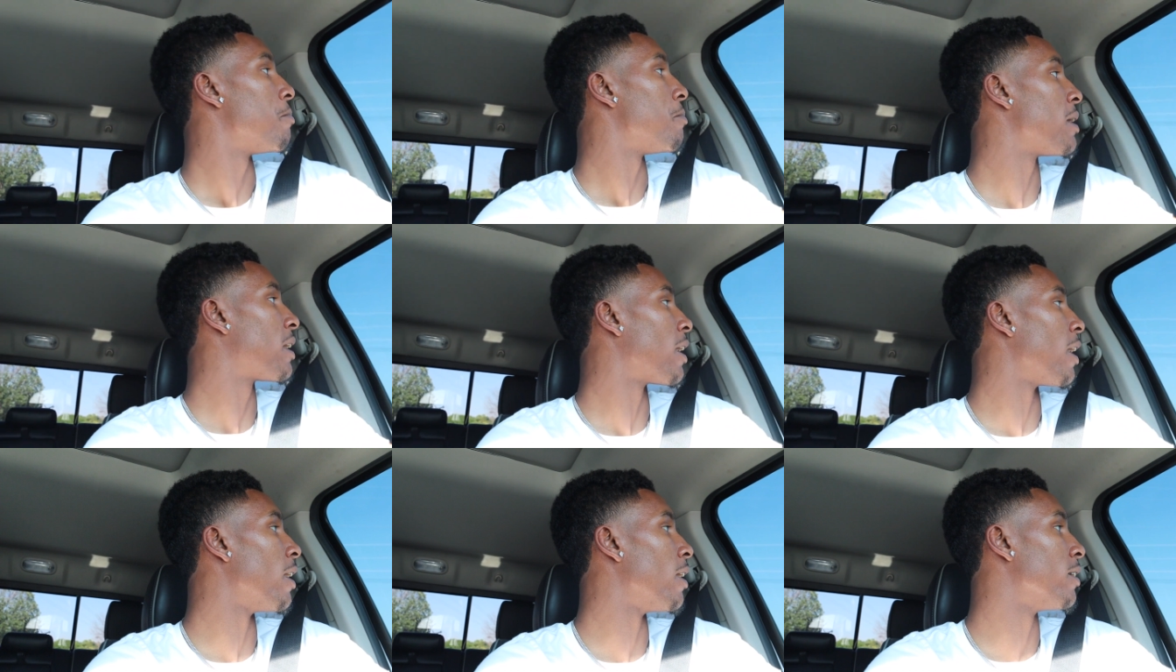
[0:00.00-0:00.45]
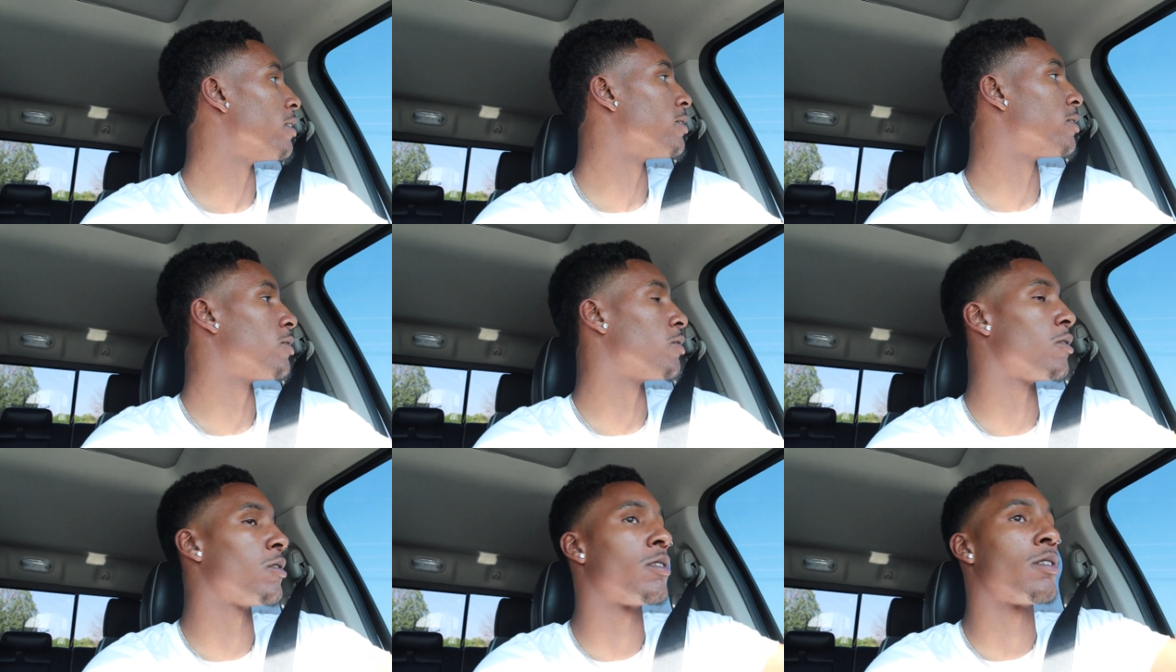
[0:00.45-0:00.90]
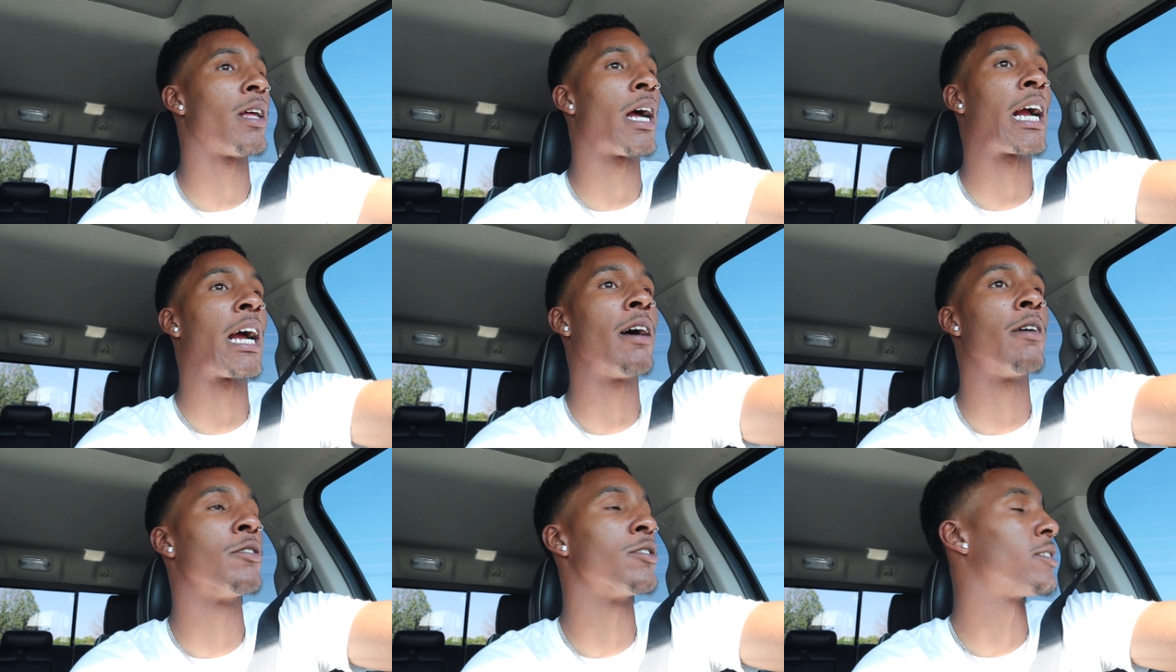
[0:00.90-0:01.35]
because,
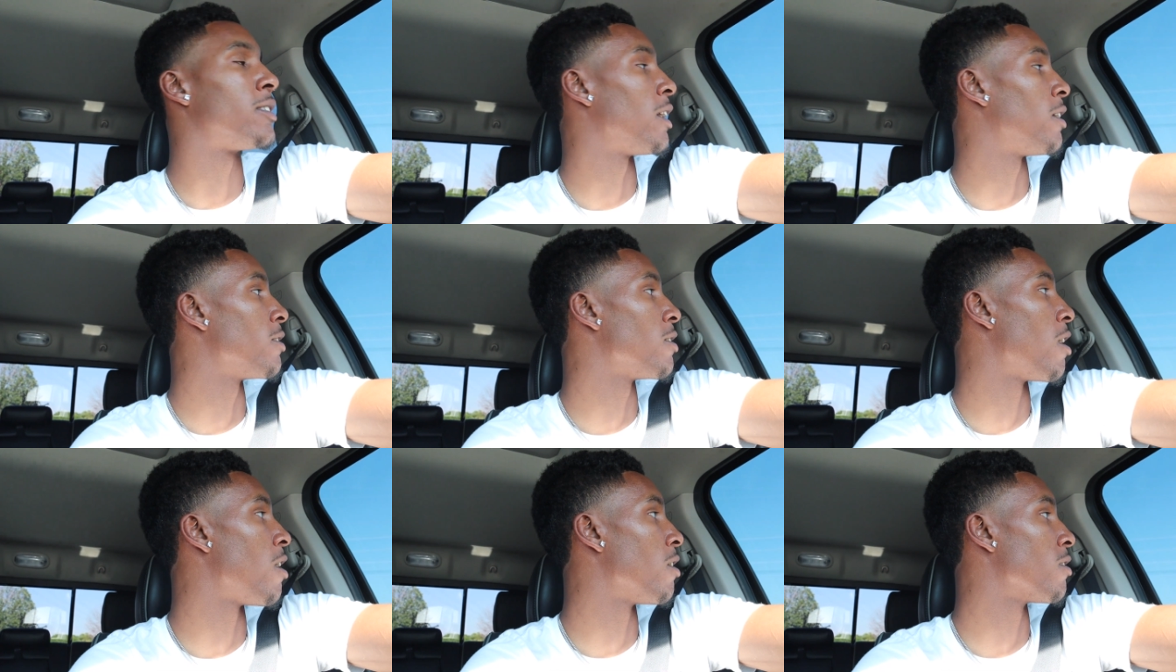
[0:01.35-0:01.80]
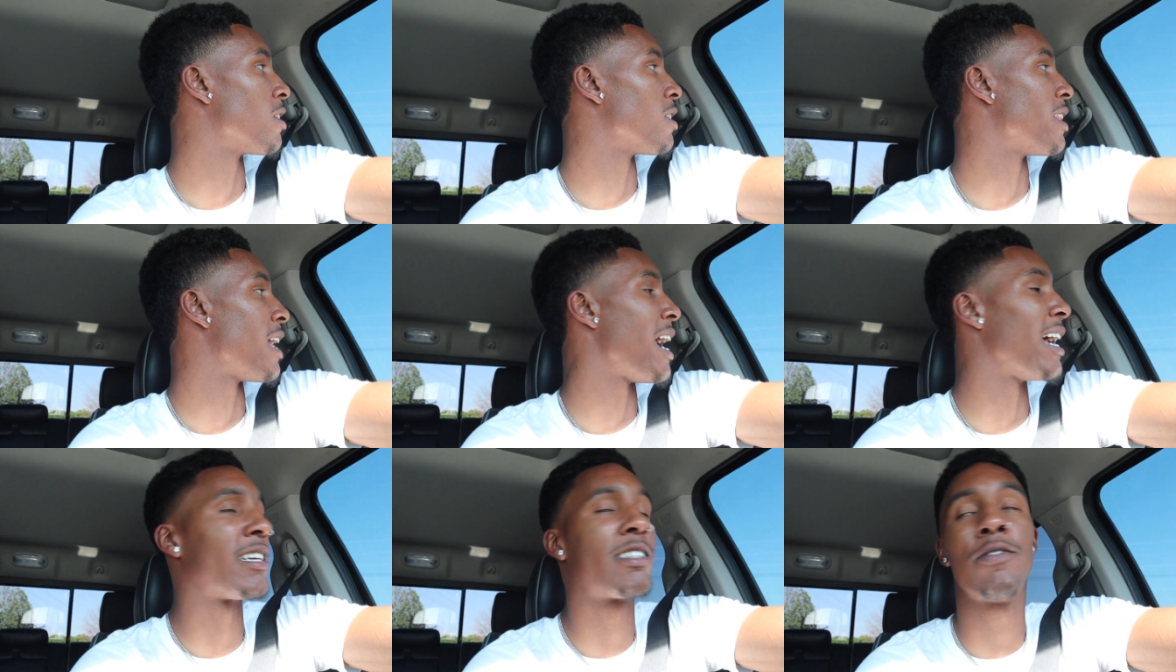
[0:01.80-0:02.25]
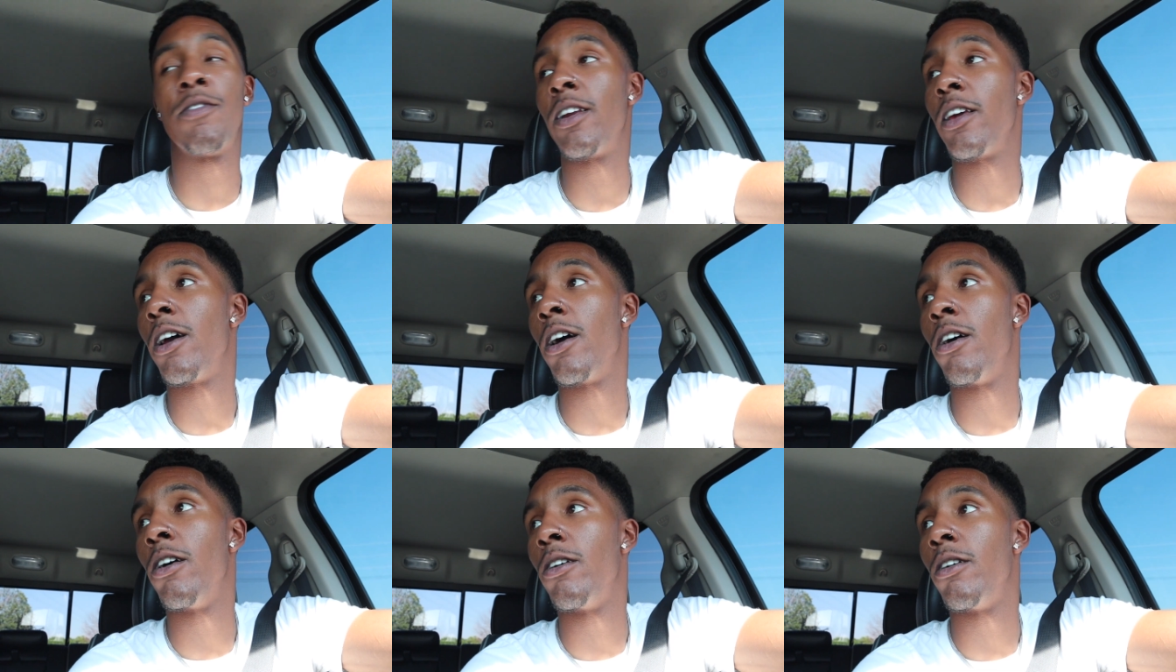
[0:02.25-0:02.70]
like I was telling y'all in the last
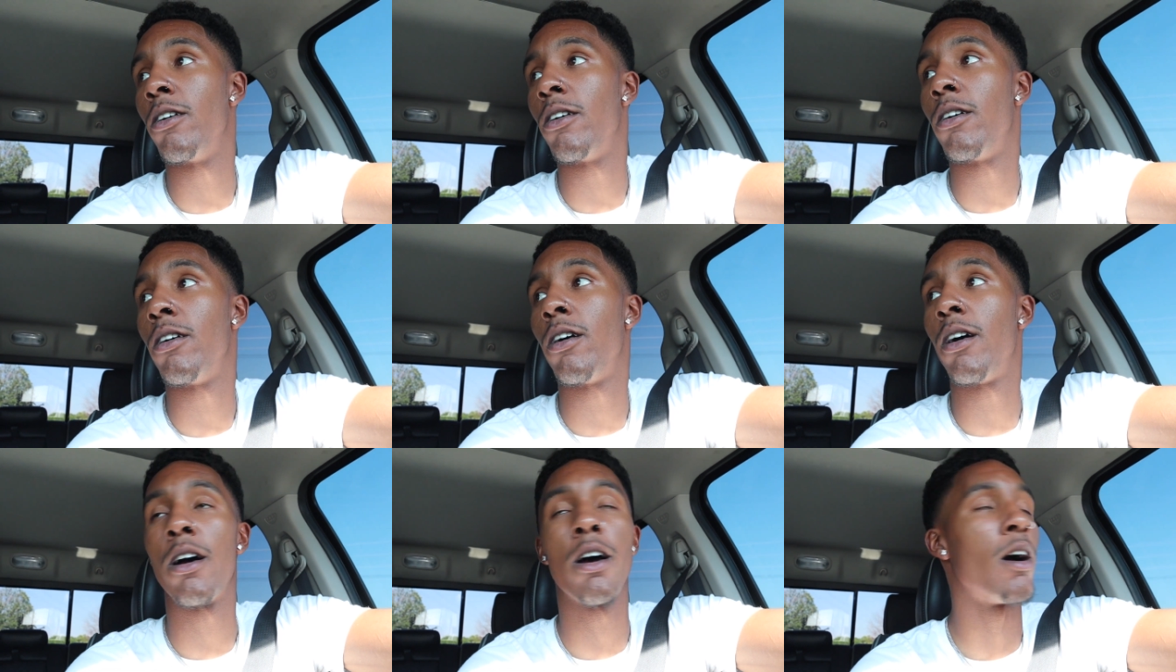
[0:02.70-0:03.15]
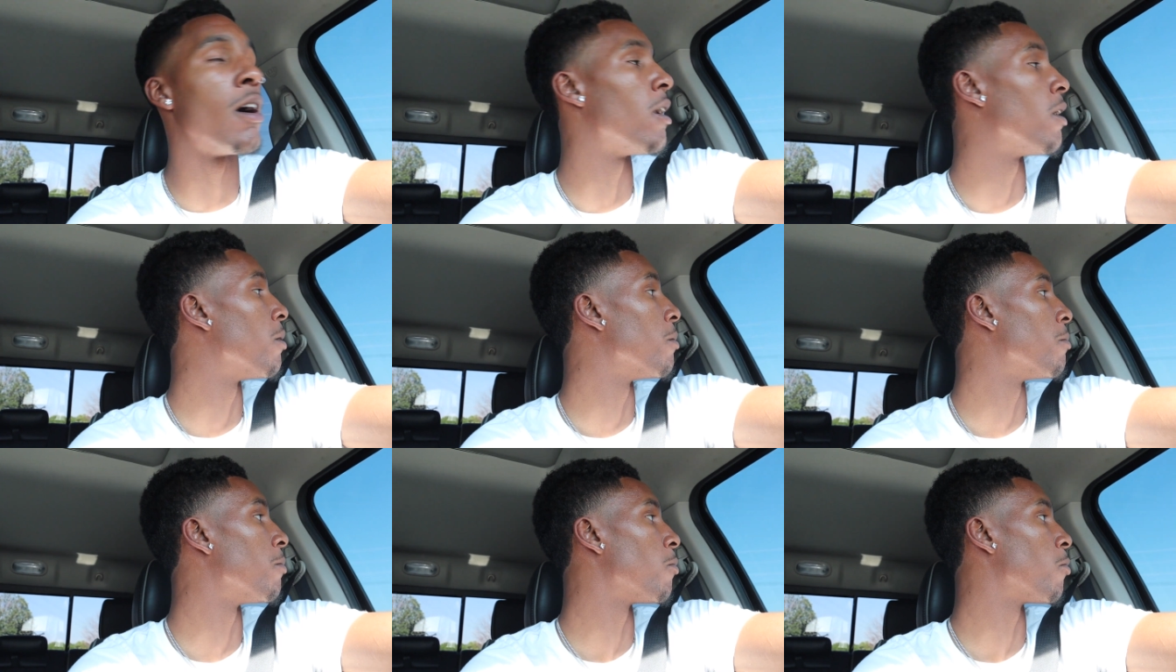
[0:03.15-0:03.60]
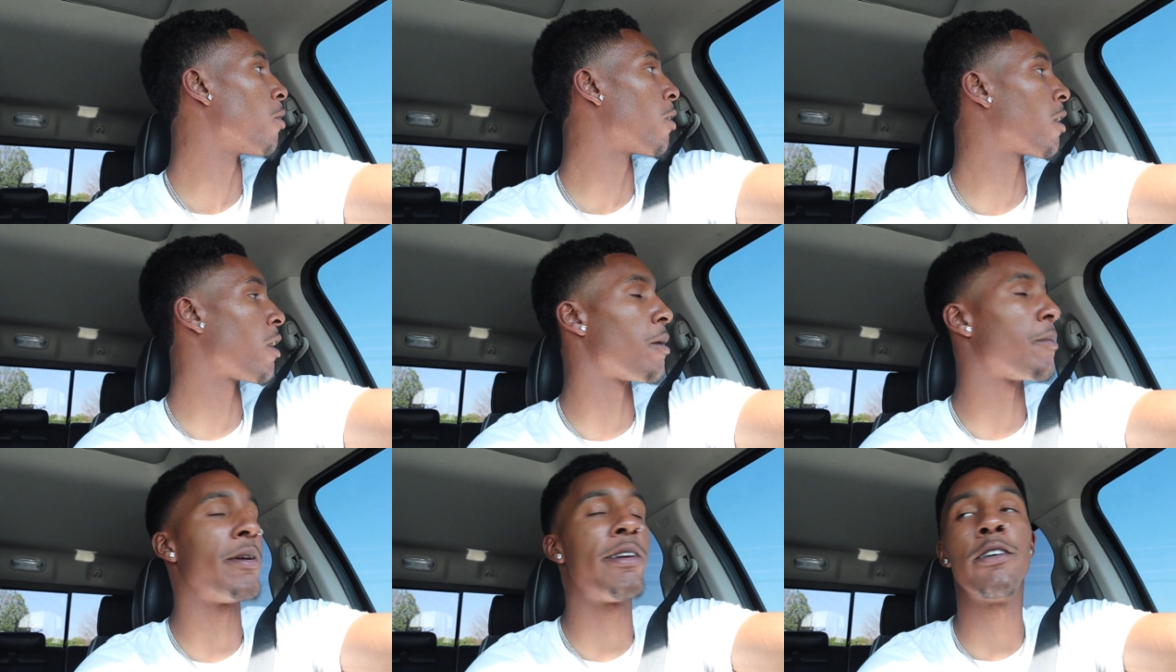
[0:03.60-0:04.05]
video, um, we're
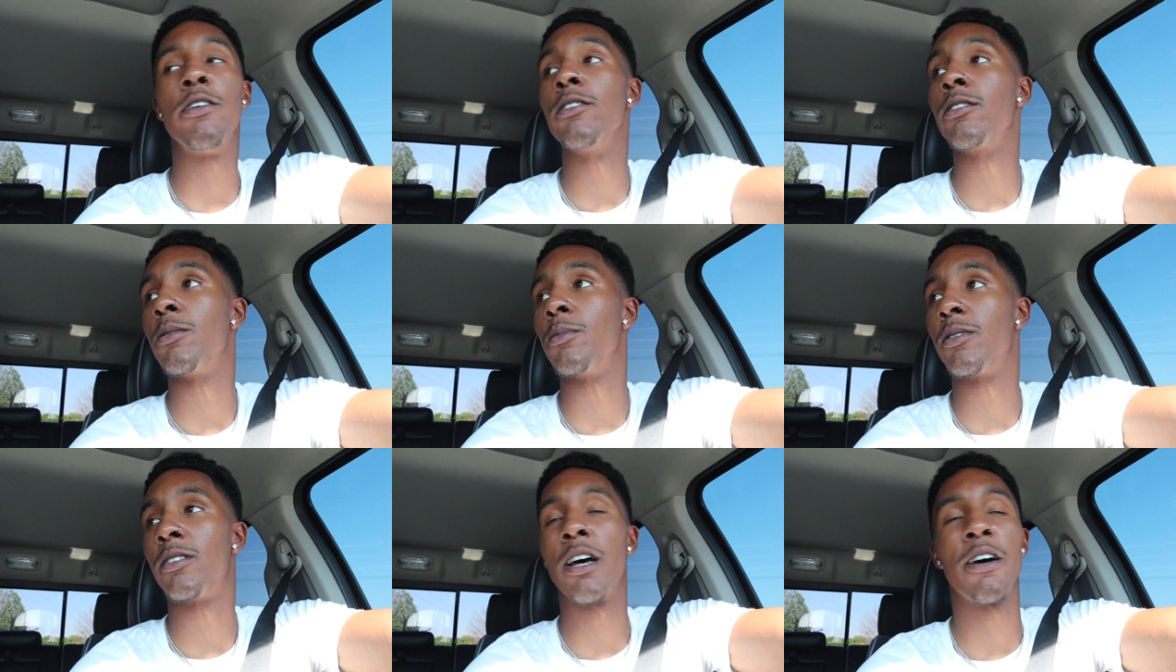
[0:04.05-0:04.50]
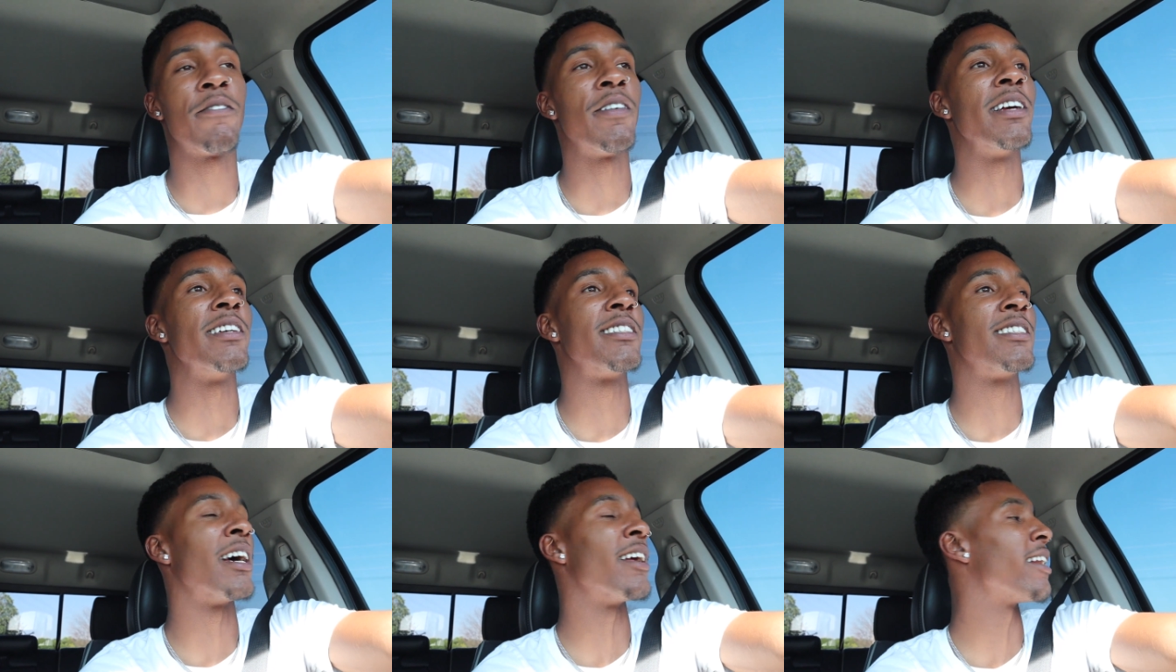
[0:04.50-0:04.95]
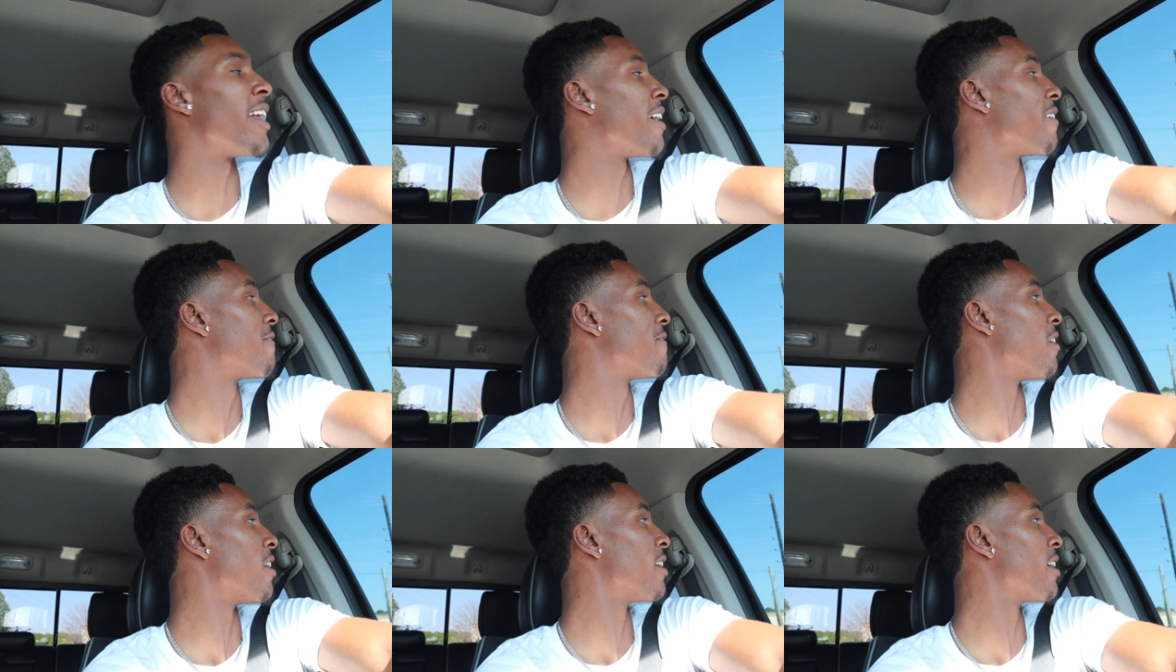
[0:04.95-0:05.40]
gonna be doing some stuff at
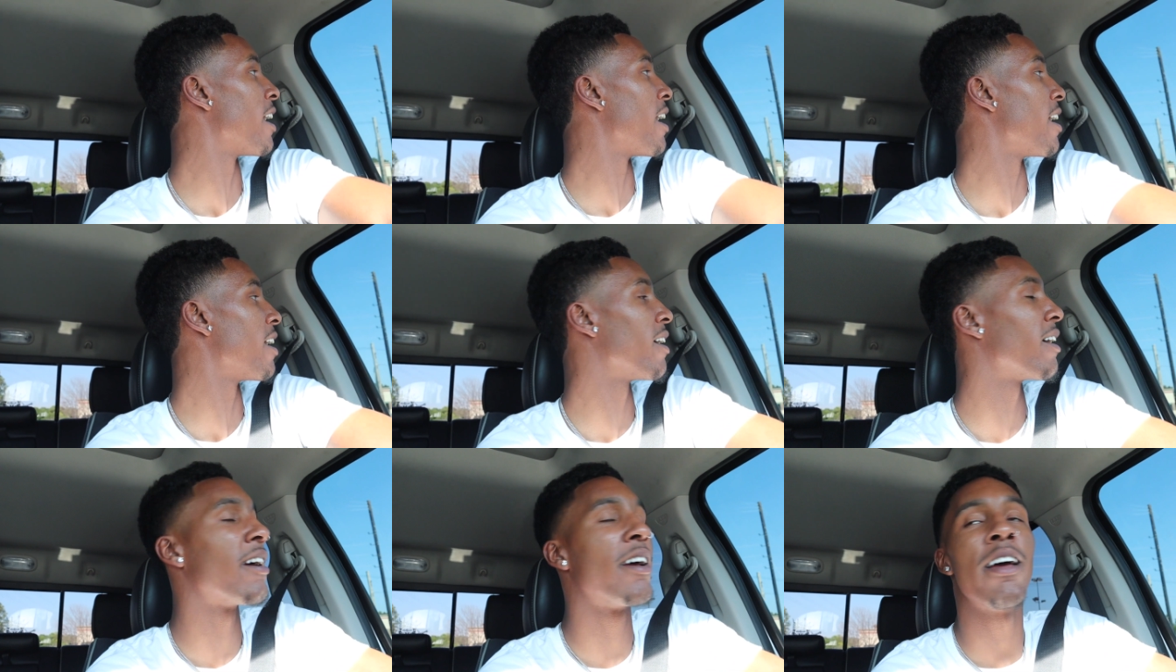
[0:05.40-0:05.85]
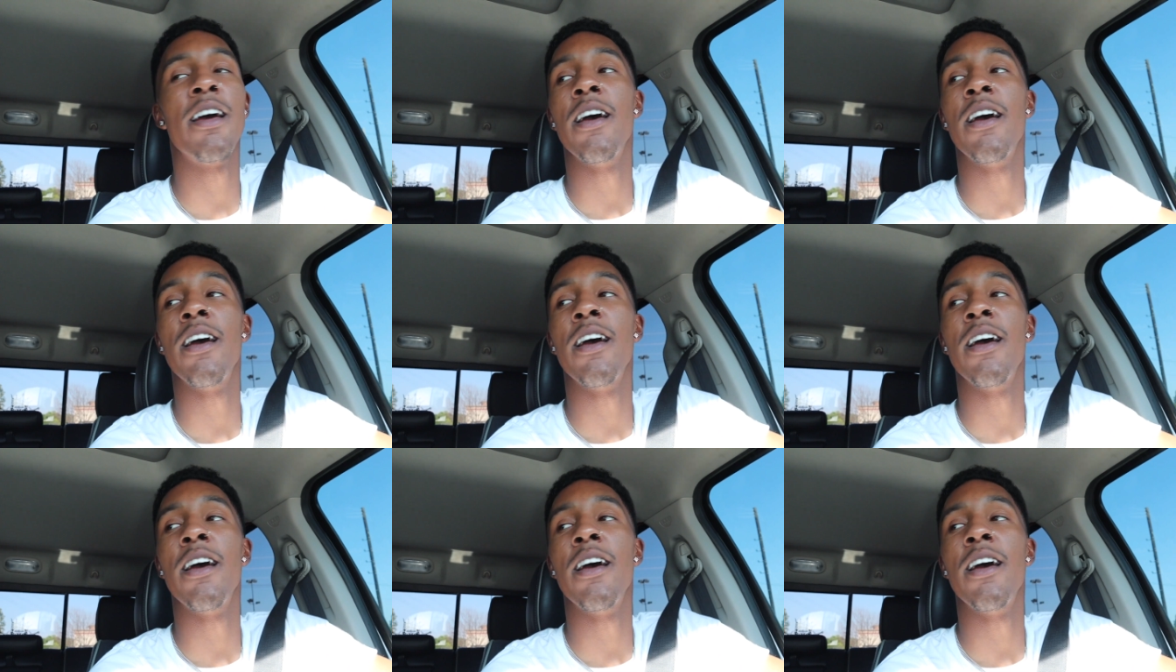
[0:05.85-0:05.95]
Sunday Fun Day